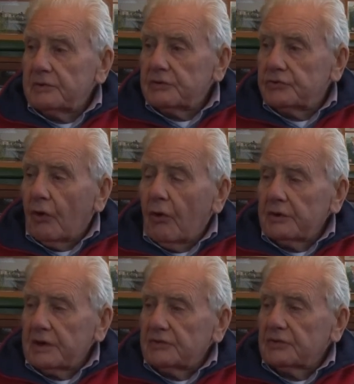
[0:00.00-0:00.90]

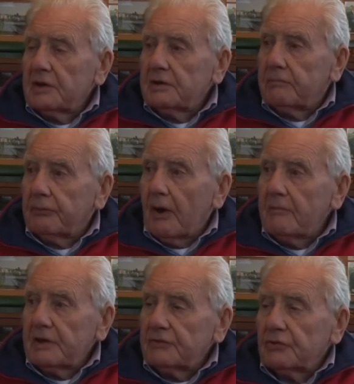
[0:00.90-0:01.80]
Geordies and
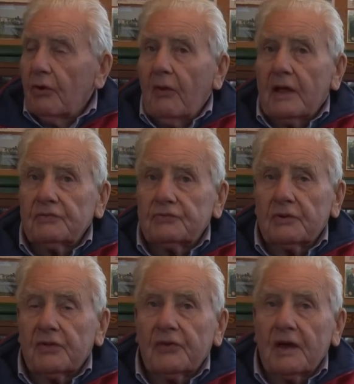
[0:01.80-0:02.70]
Brummies and all that
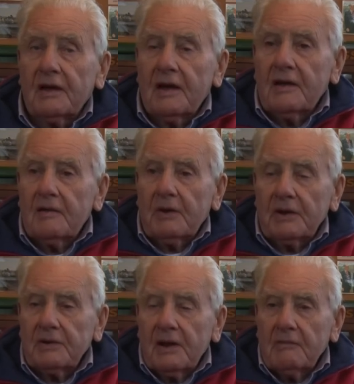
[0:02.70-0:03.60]
sort of thing.
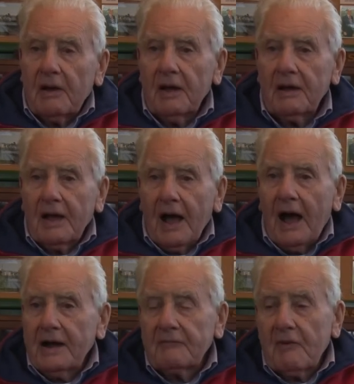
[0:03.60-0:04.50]
But uh,
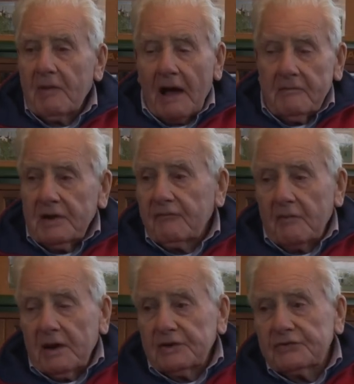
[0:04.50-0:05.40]
I never, I've never
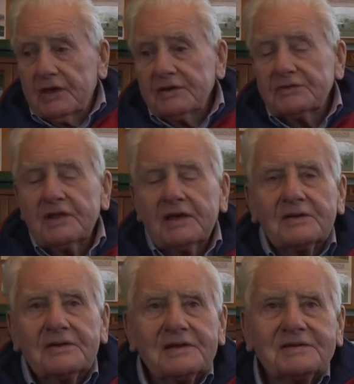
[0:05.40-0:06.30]
managed to get as
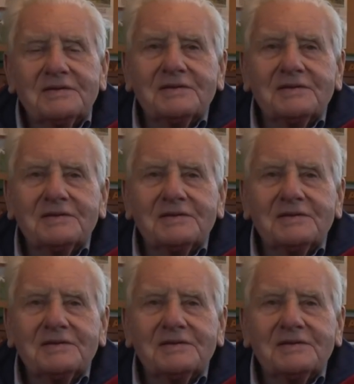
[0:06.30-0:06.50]
near this.